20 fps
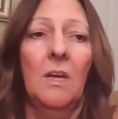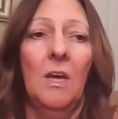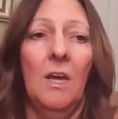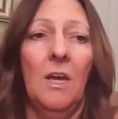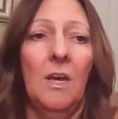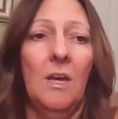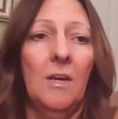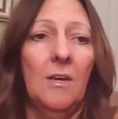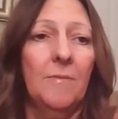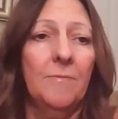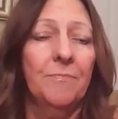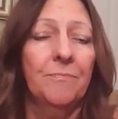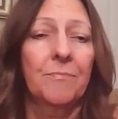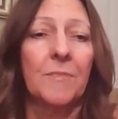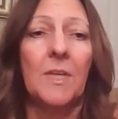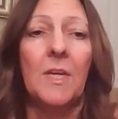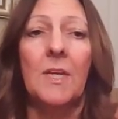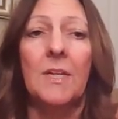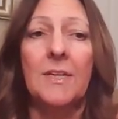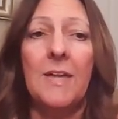
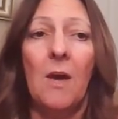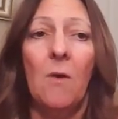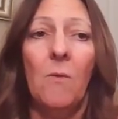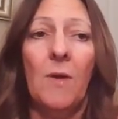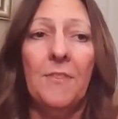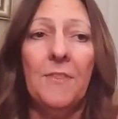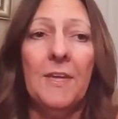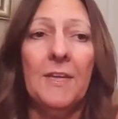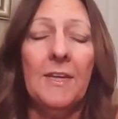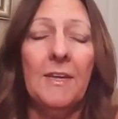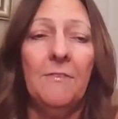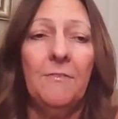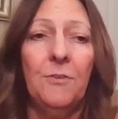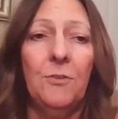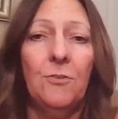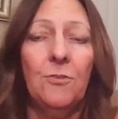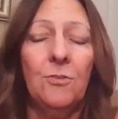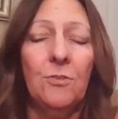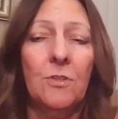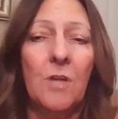Now, one thing, if
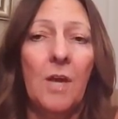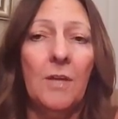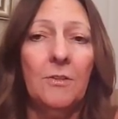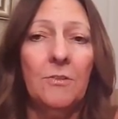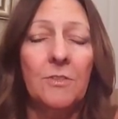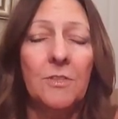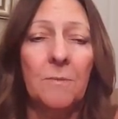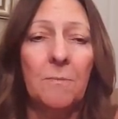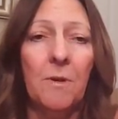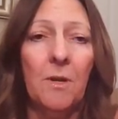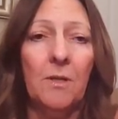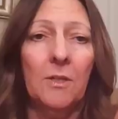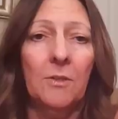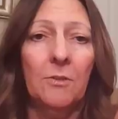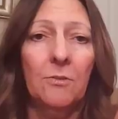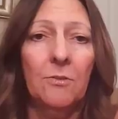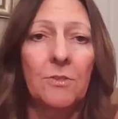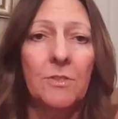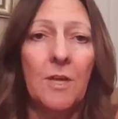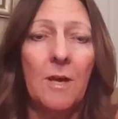you do not use the park
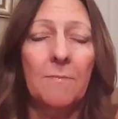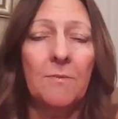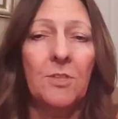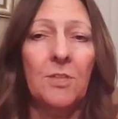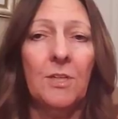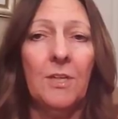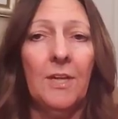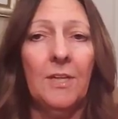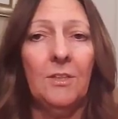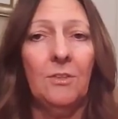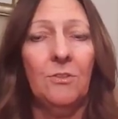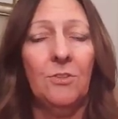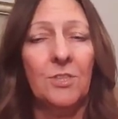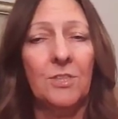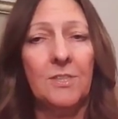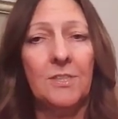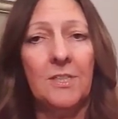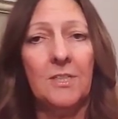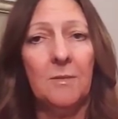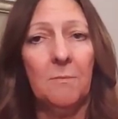and cruise option and you
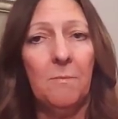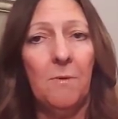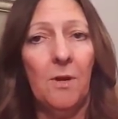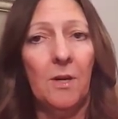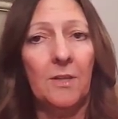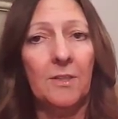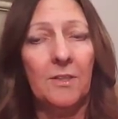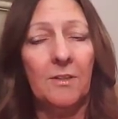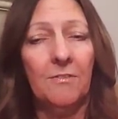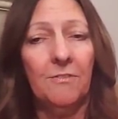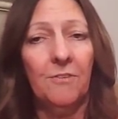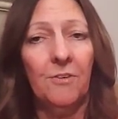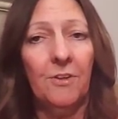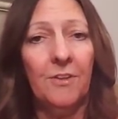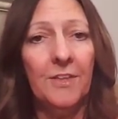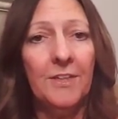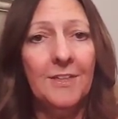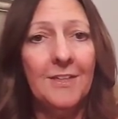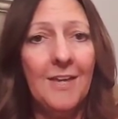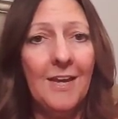just need to park there
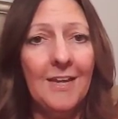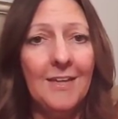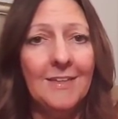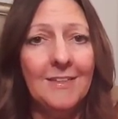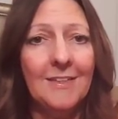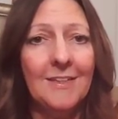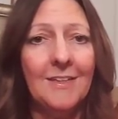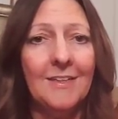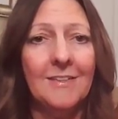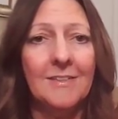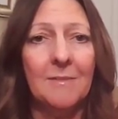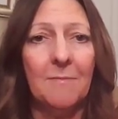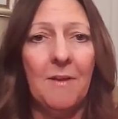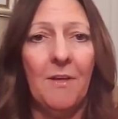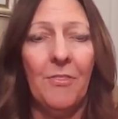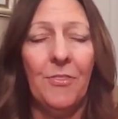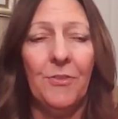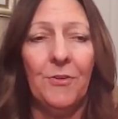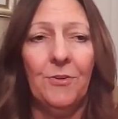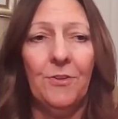for the night, it is
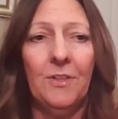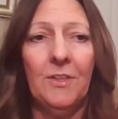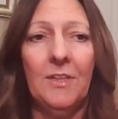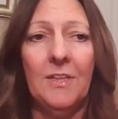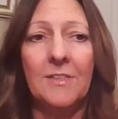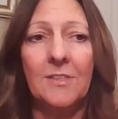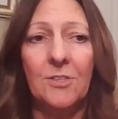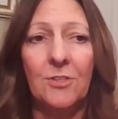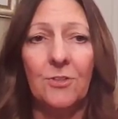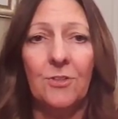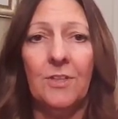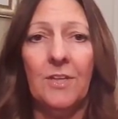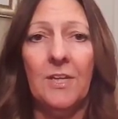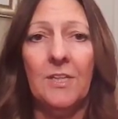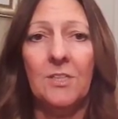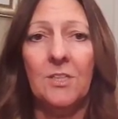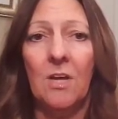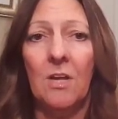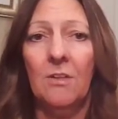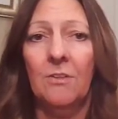about it's
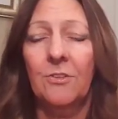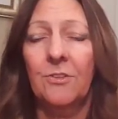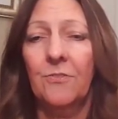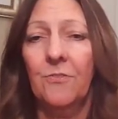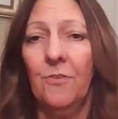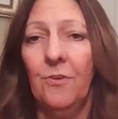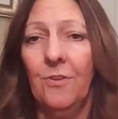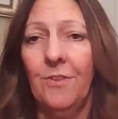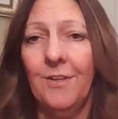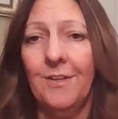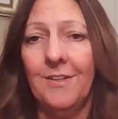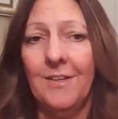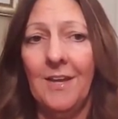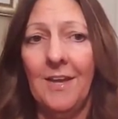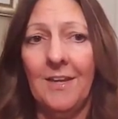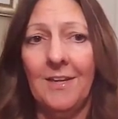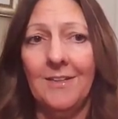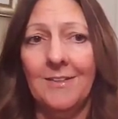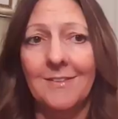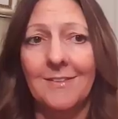$38 for the
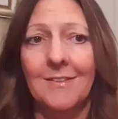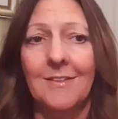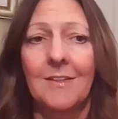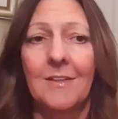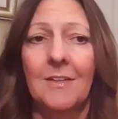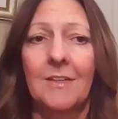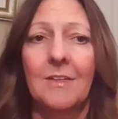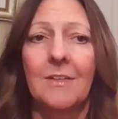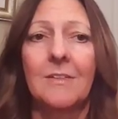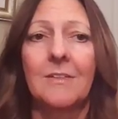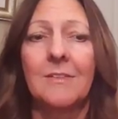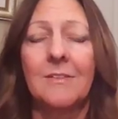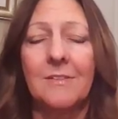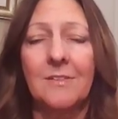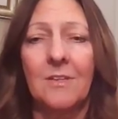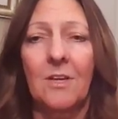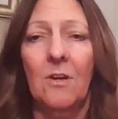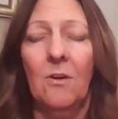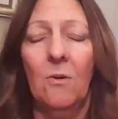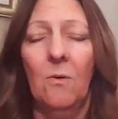night.
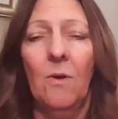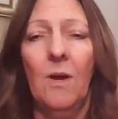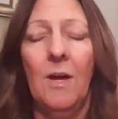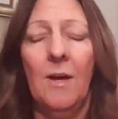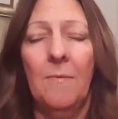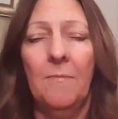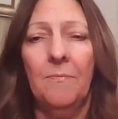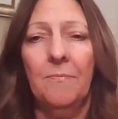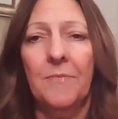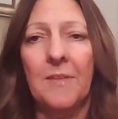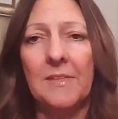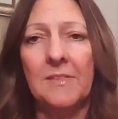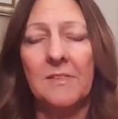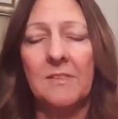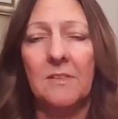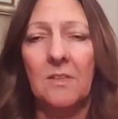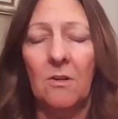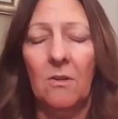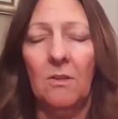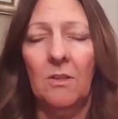So
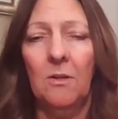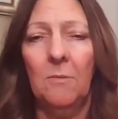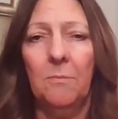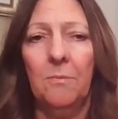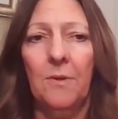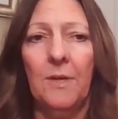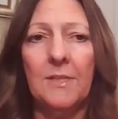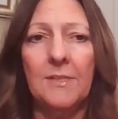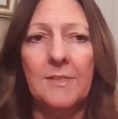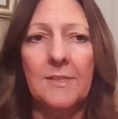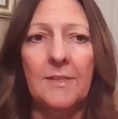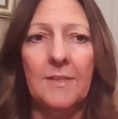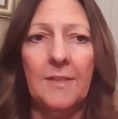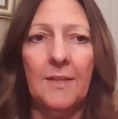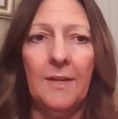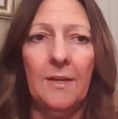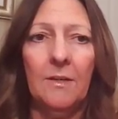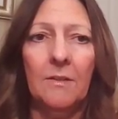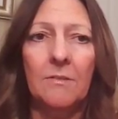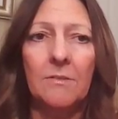that's a little pricey
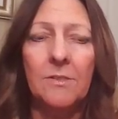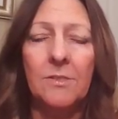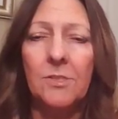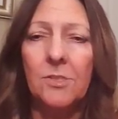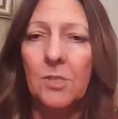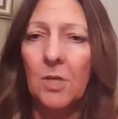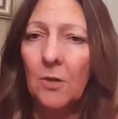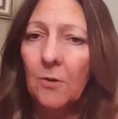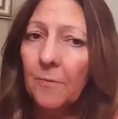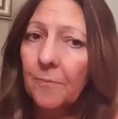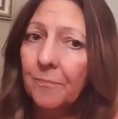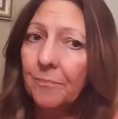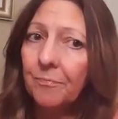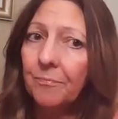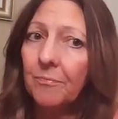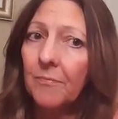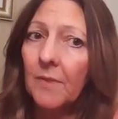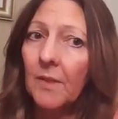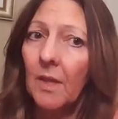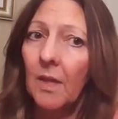there. So,
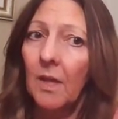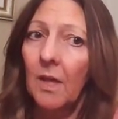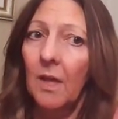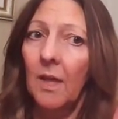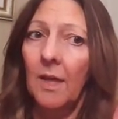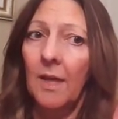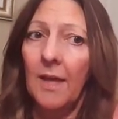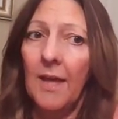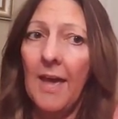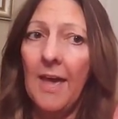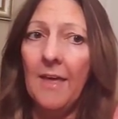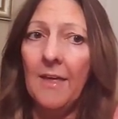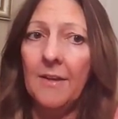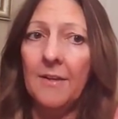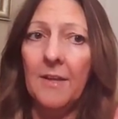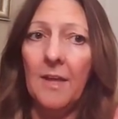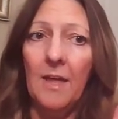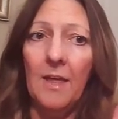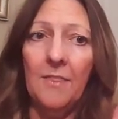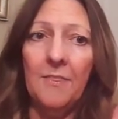
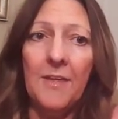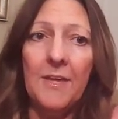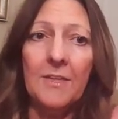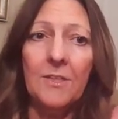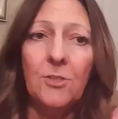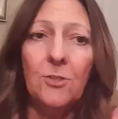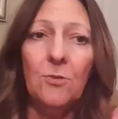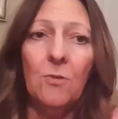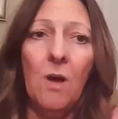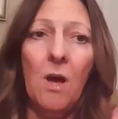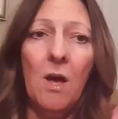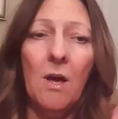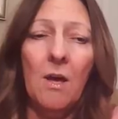and they do